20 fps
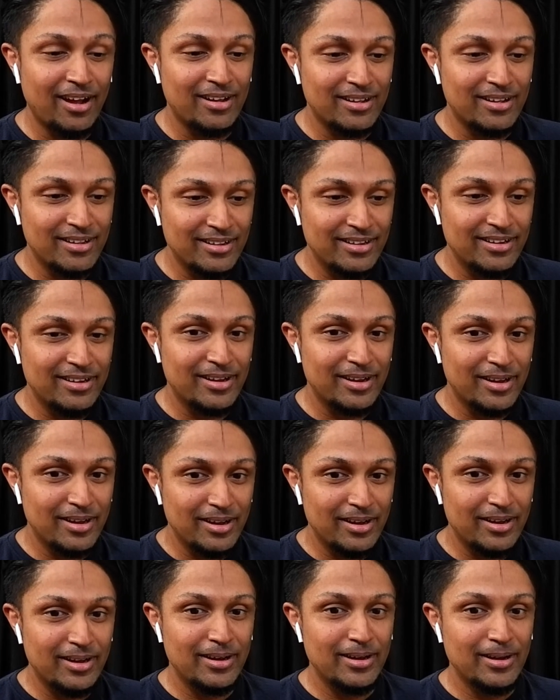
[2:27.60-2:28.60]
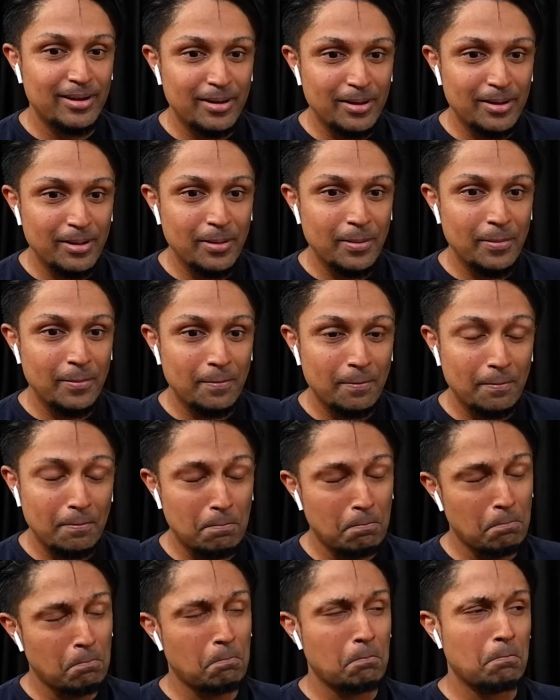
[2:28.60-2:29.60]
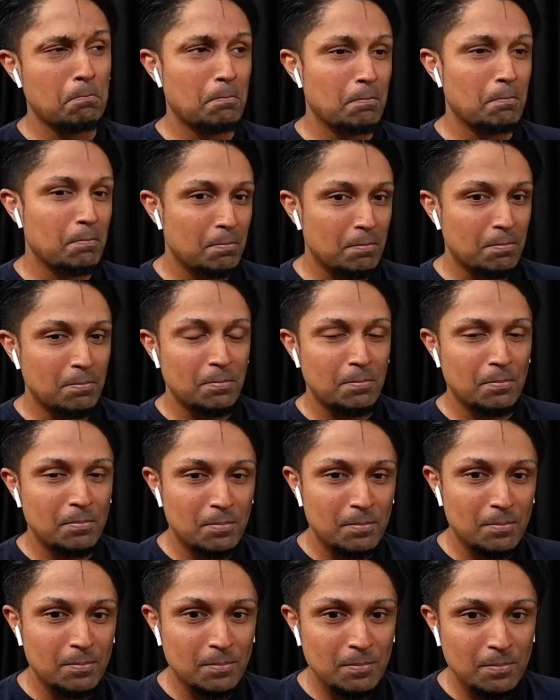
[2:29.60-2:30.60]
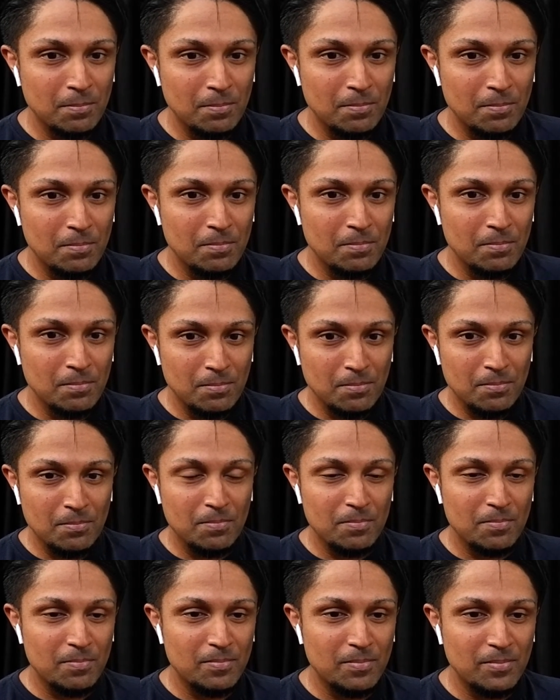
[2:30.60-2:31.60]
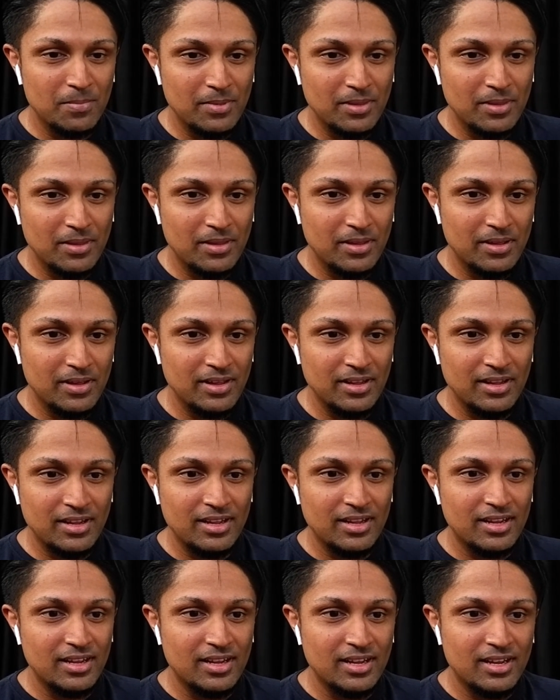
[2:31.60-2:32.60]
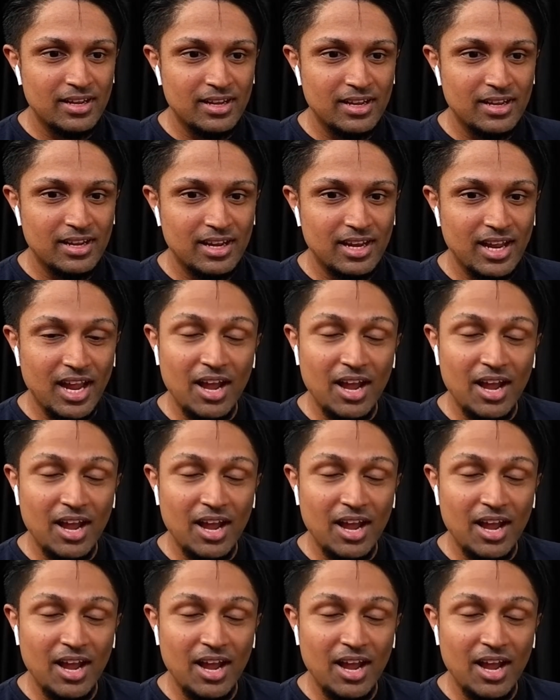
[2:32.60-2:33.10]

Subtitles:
Look, she's brave enough to go out there with her husband and shake the people's hands. So, I don't know.